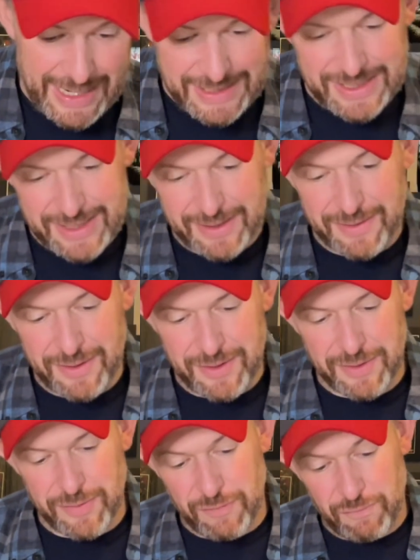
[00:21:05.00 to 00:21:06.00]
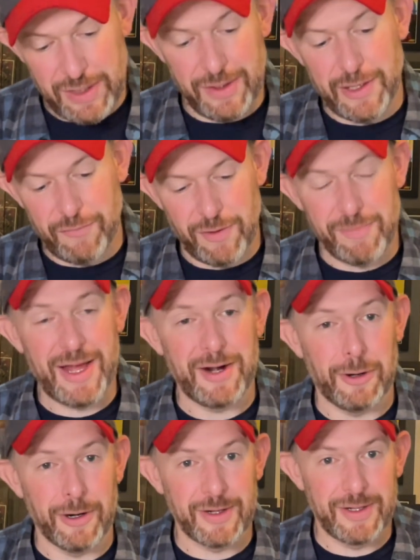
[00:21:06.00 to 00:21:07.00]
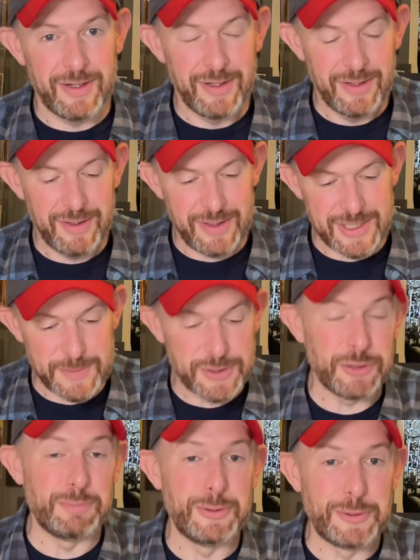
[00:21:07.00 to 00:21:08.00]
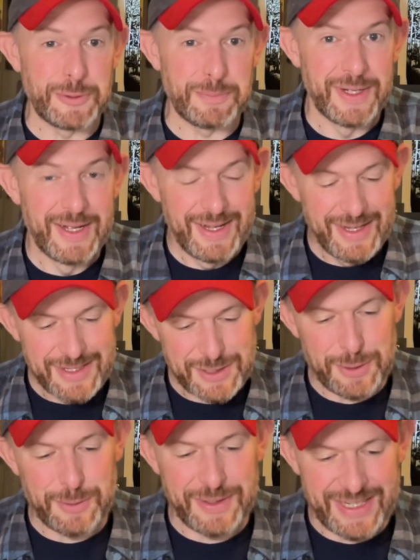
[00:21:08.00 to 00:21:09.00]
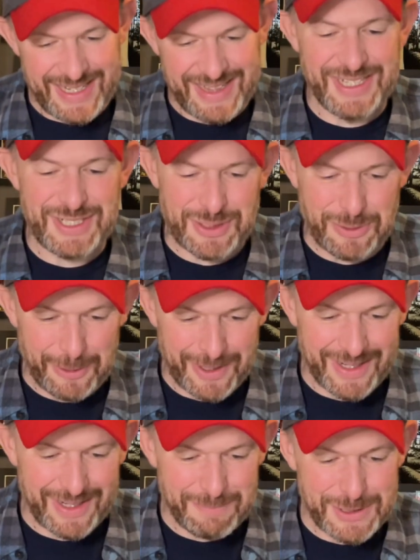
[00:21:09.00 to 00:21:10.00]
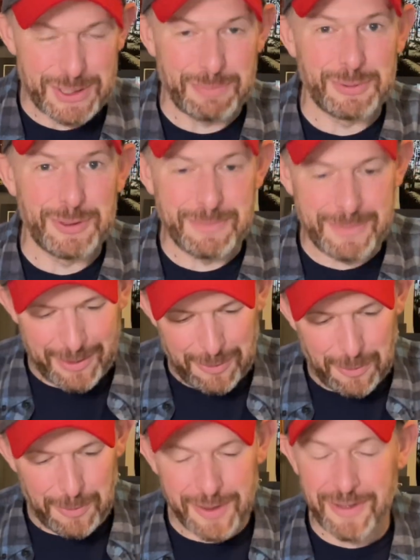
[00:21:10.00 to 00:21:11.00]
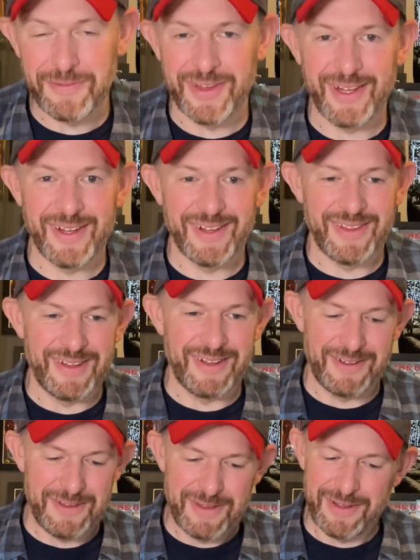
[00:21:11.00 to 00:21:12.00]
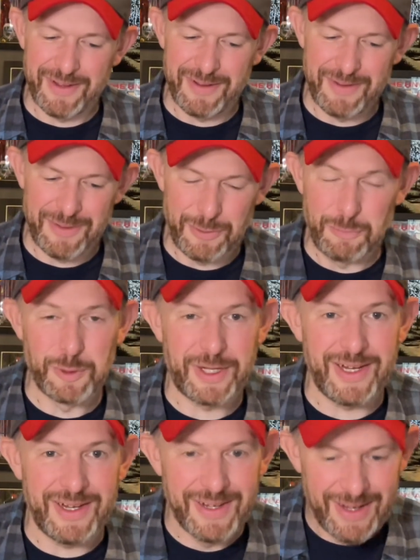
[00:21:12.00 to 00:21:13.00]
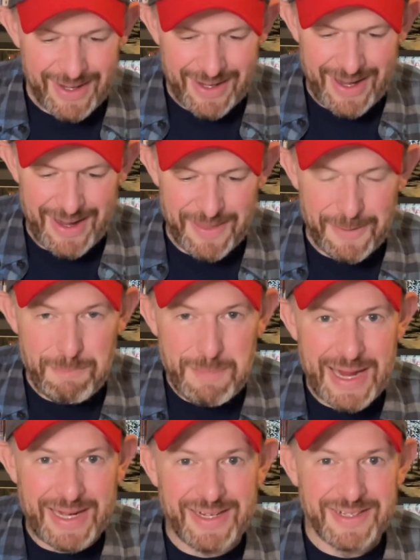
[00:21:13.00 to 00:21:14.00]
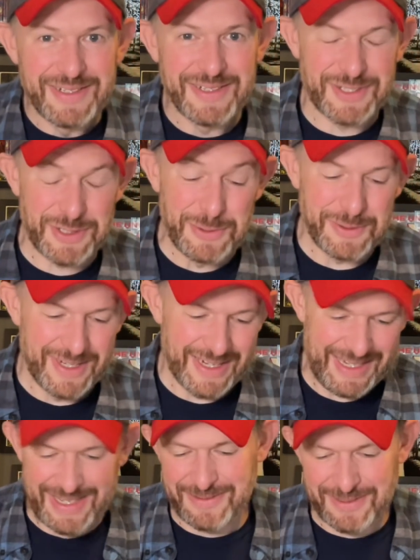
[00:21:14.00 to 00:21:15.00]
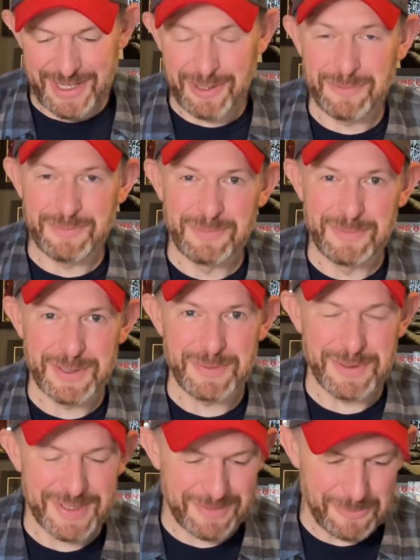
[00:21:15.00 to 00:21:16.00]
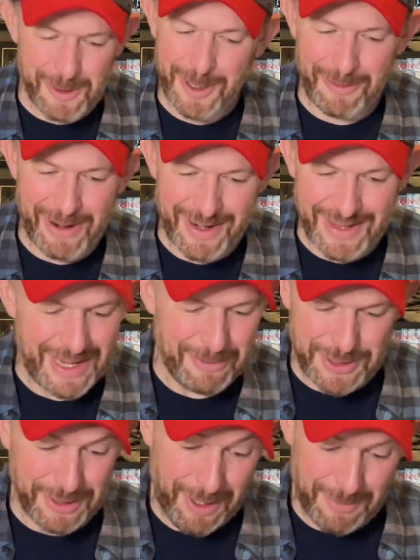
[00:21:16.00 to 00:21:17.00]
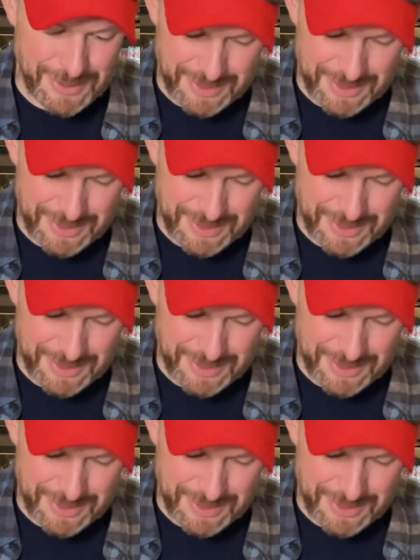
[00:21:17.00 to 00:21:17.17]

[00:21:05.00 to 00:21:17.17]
it's the villain from that arc is Mr. Bloom. So in this story, Mr. Bloom hold of the rookie the mech suit that he was walking around in that, which I thought was